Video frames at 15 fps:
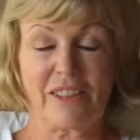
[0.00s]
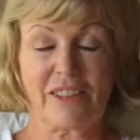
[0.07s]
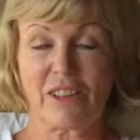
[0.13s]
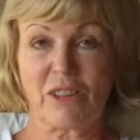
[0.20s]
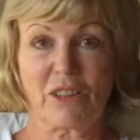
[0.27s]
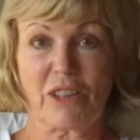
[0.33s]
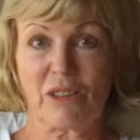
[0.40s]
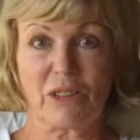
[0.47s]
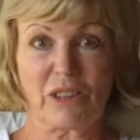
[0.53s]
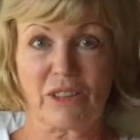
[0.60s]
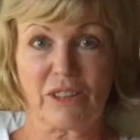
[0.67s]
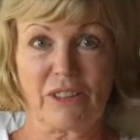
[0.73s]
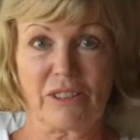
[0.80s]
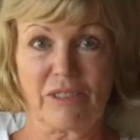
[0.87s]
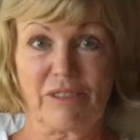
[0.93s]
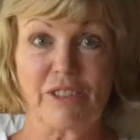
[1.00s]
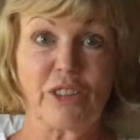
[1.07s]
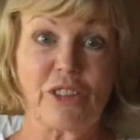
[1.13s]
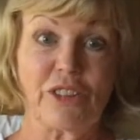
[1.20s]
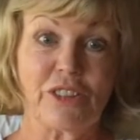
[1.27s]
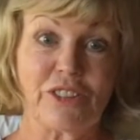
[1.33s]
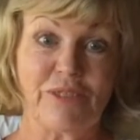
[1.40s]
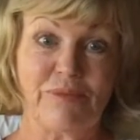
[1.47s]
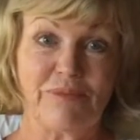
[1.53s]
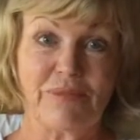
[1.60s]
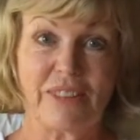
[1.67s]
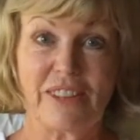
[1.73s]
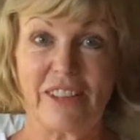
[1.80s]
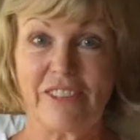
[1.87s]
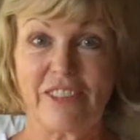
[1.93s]
I could go on and on. Food,
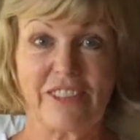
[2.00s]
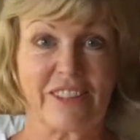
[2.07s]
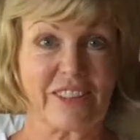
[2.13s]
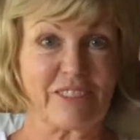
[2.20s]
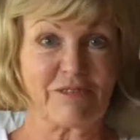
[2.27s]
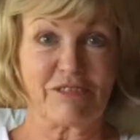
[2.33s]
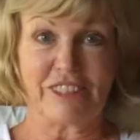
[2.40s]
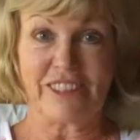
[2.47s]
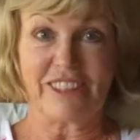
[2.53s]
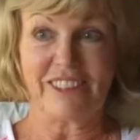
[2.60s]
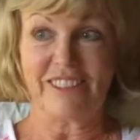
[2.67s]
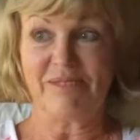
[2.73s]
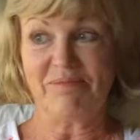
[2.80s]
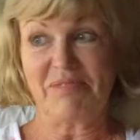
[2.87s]
everything really.